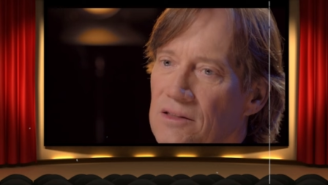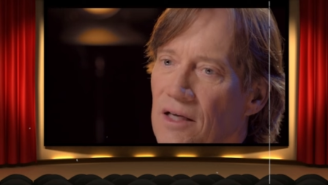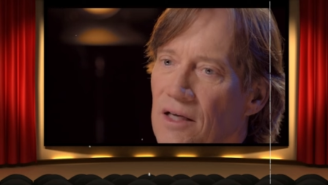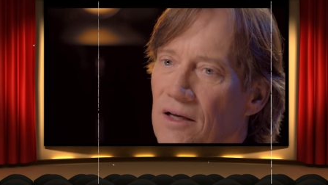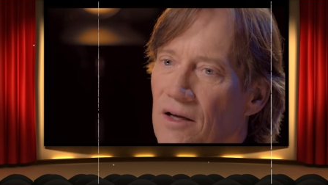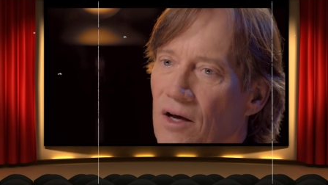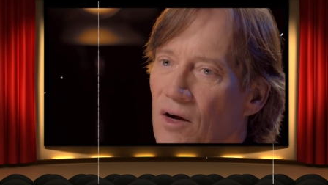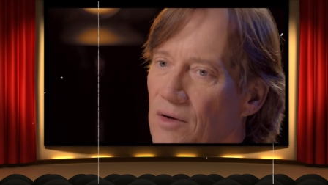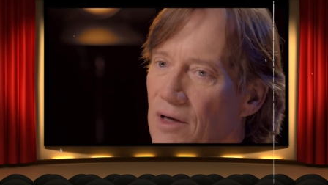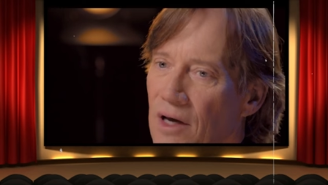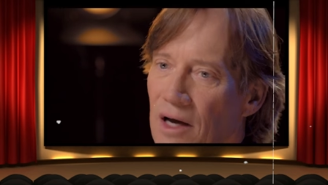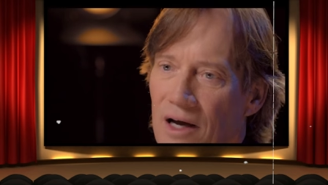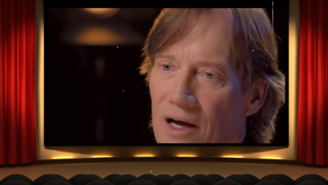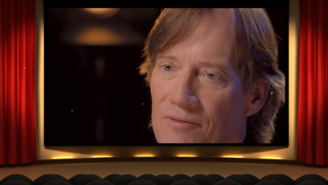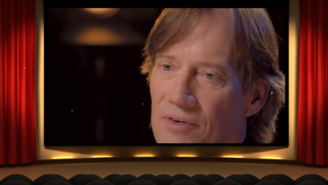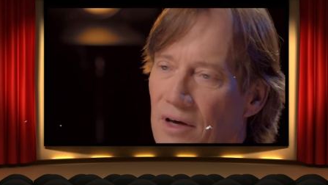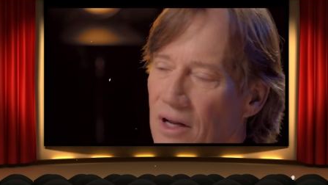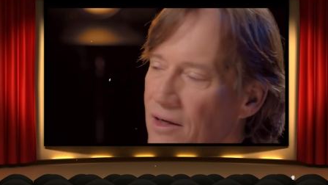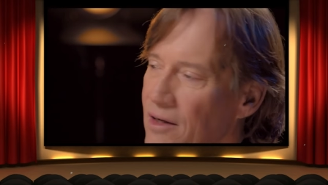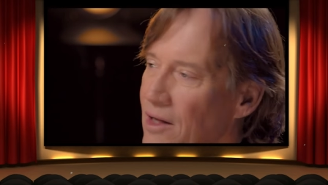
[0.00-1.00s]
said, okay, I've
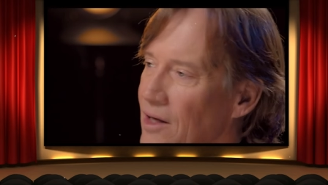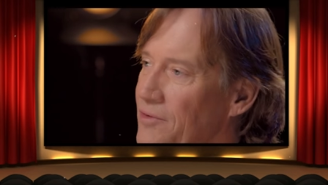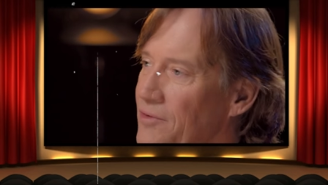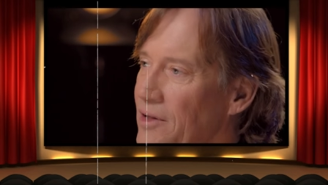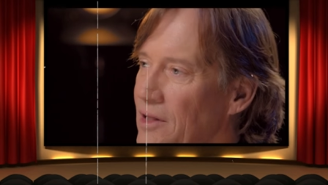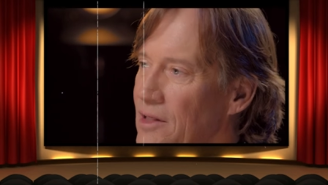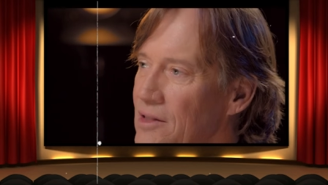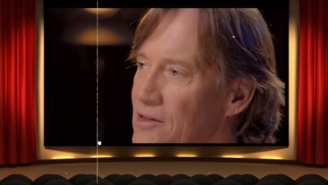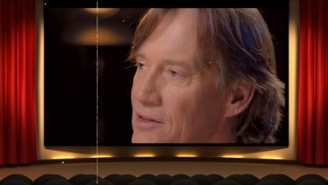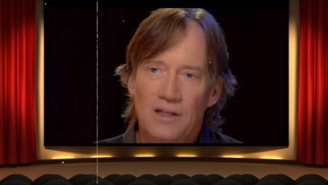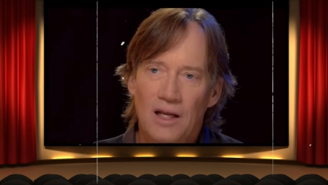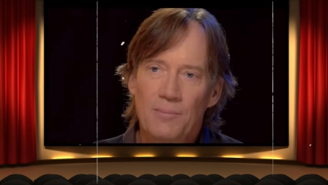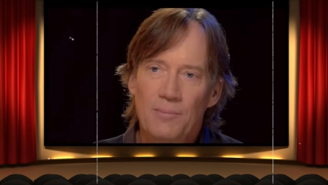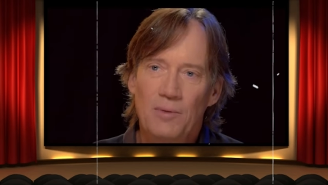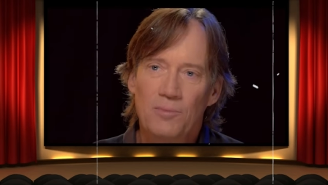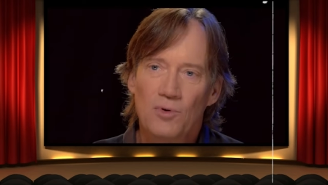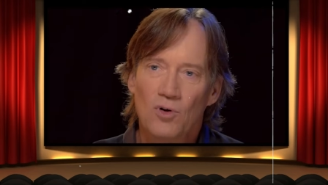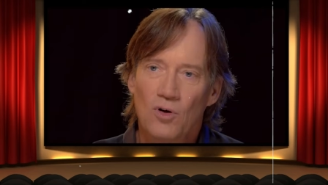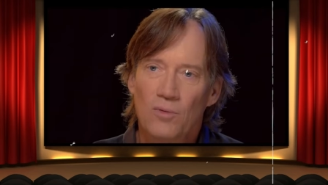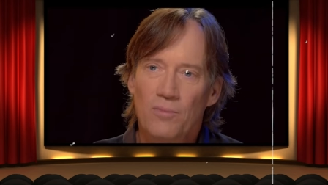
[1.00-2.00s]
had enough of this. And I
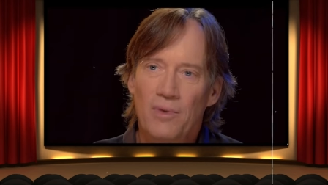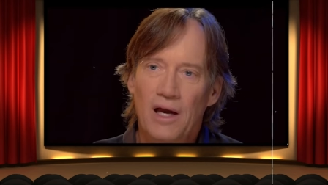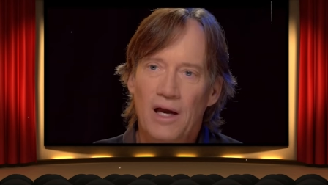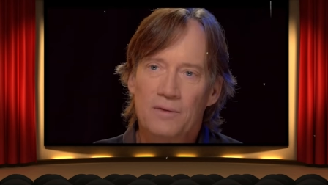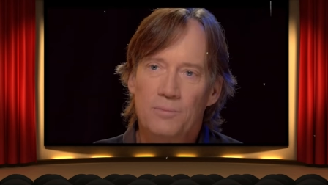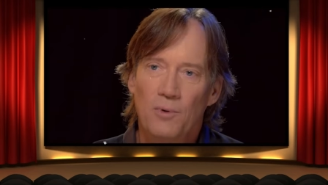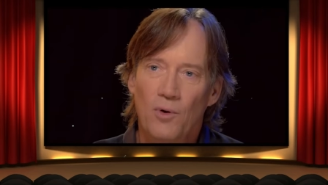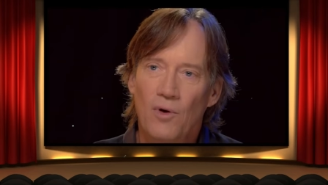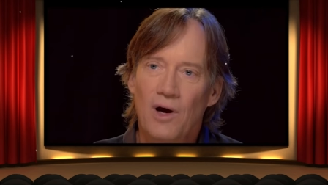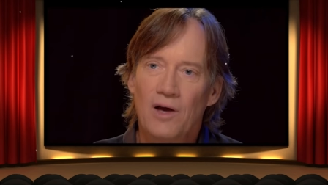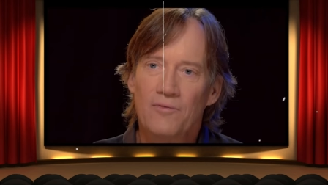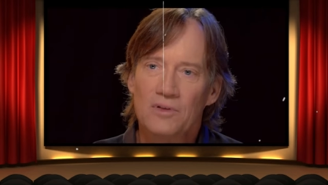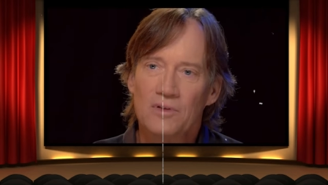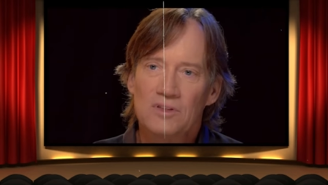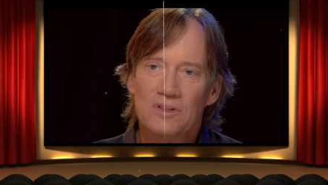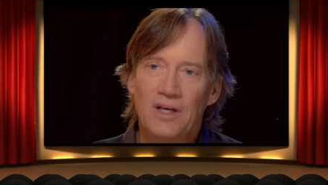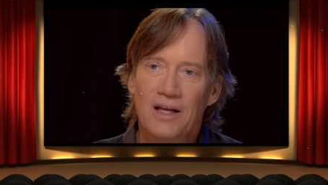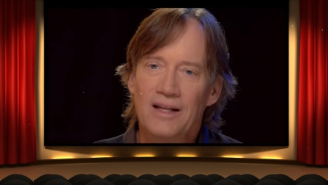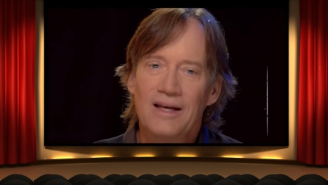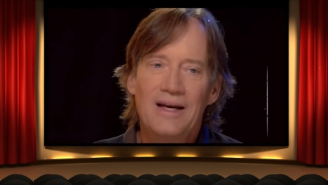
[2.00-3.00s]
remember going back to my wife and
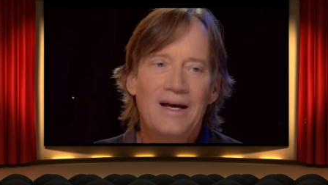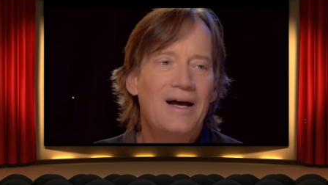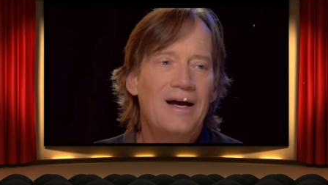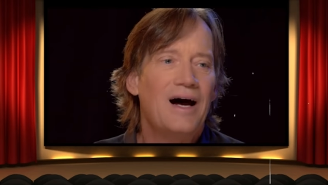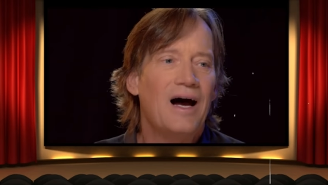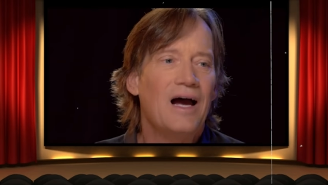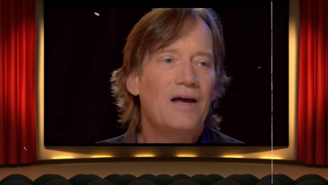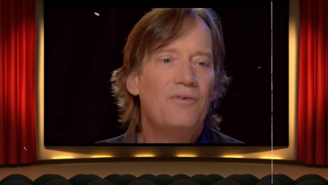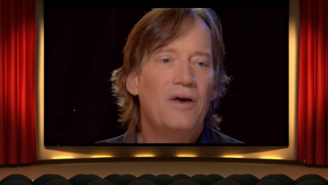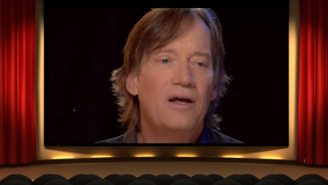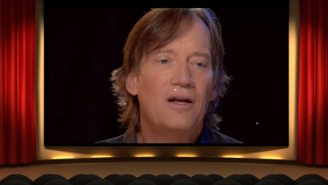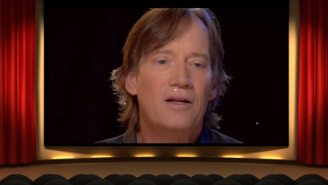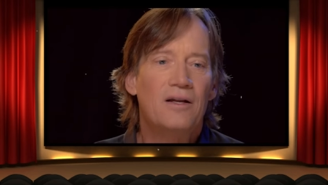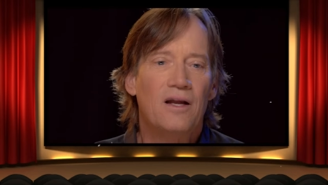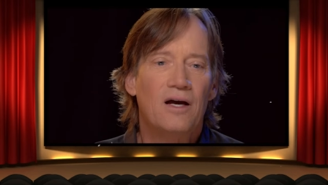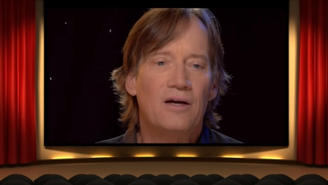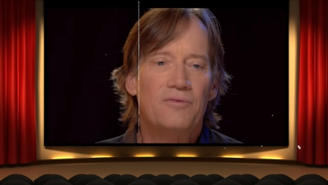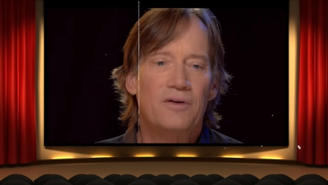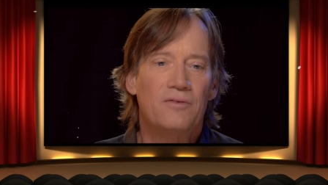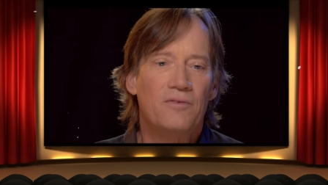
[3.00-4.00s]
saying, I've had
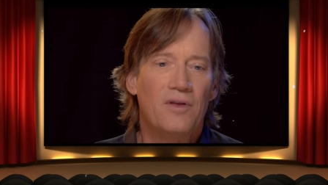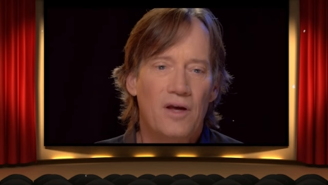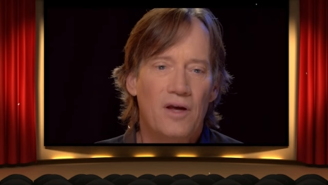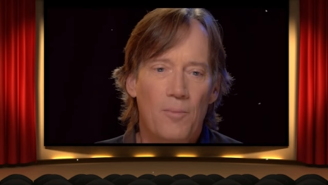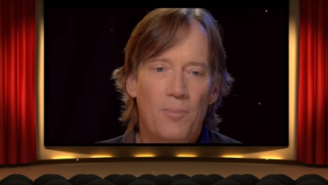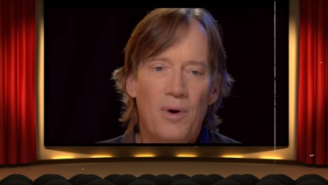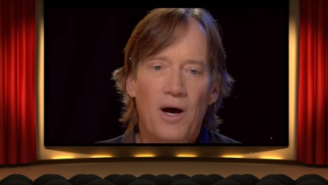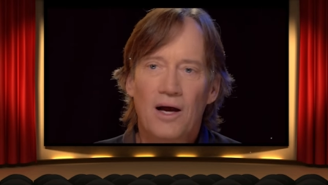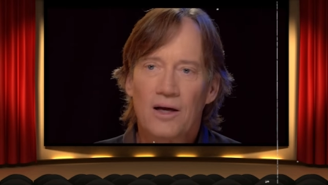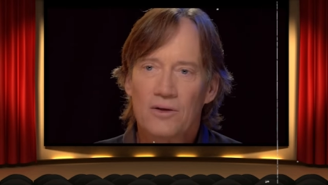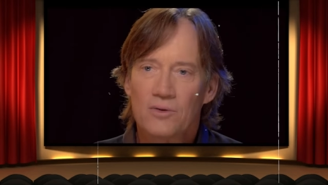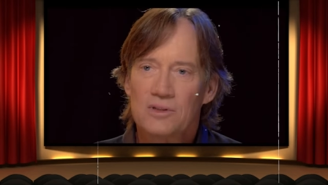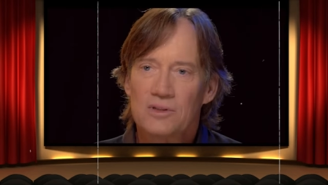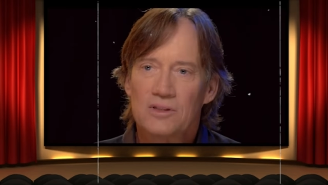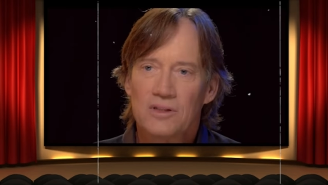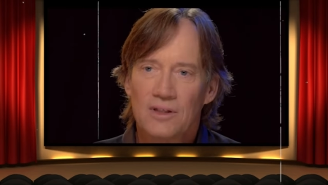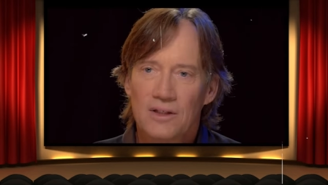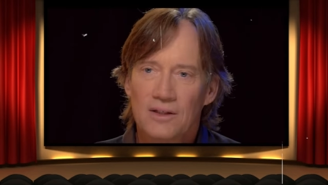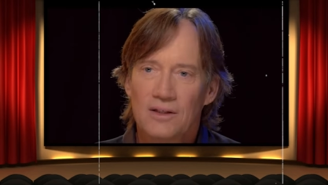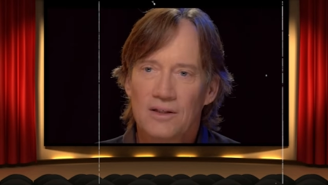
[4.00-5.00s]
enough of the
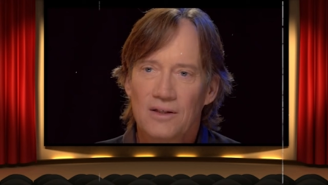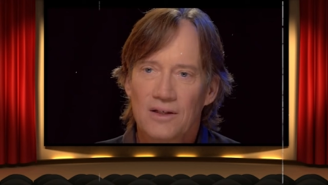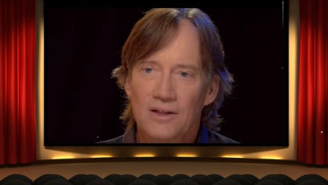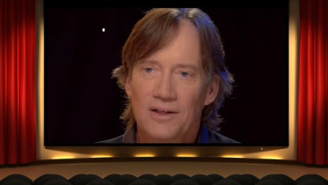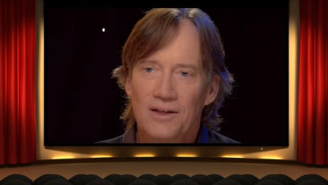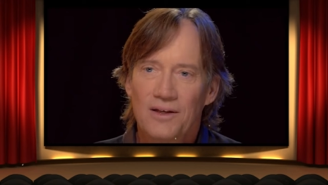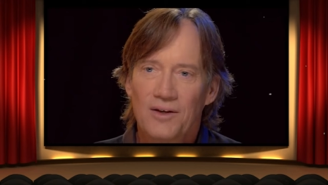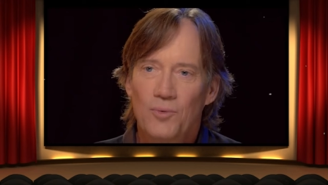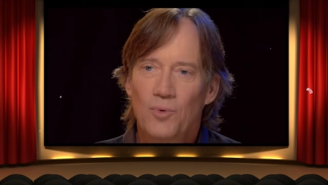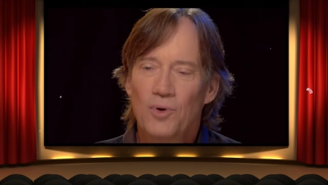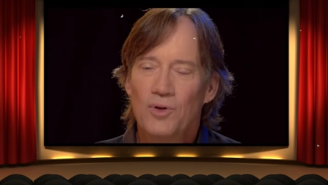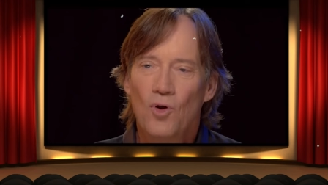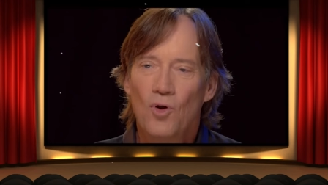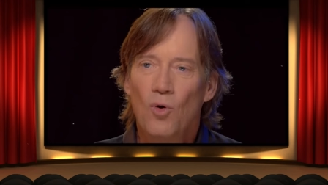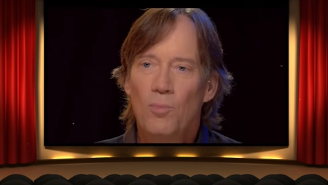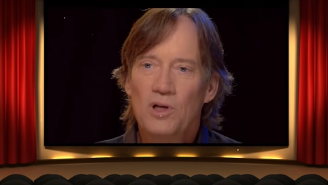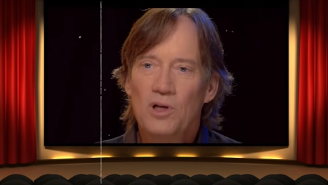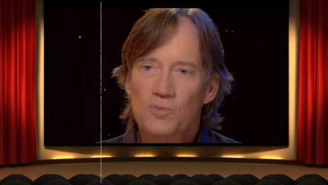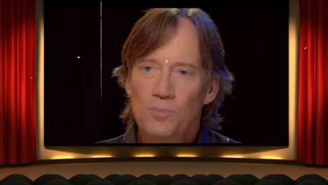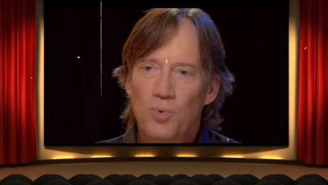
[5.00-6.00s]
hypocrisy where
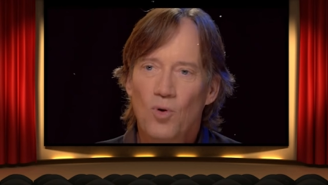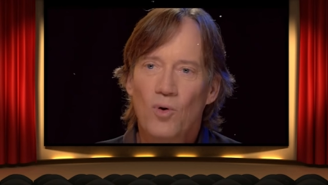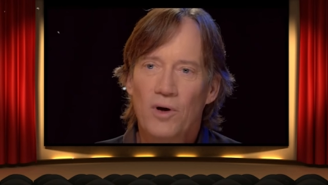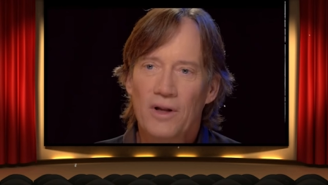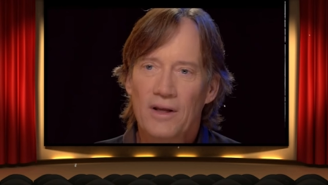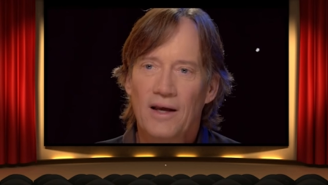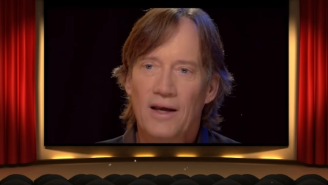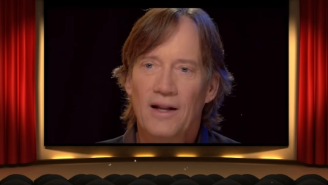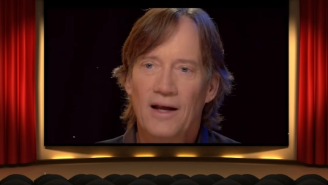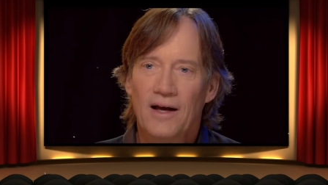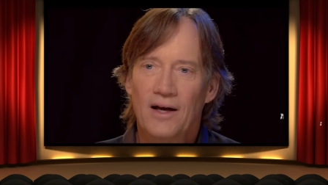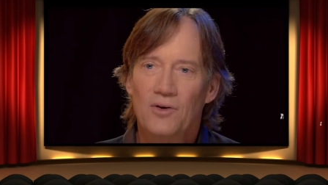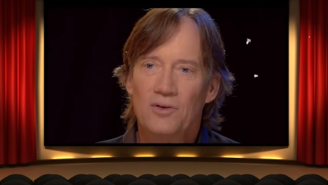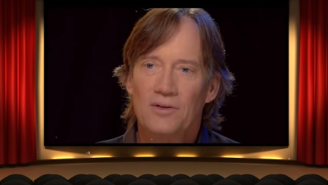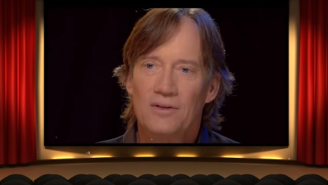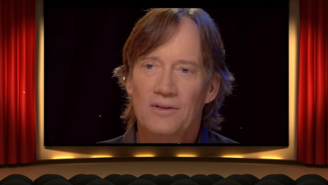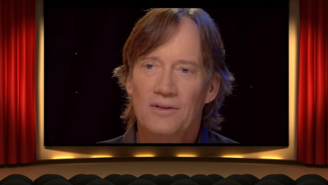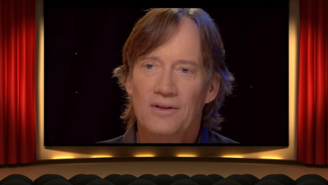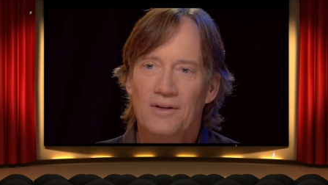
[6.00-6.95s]
nobody's pointing it out.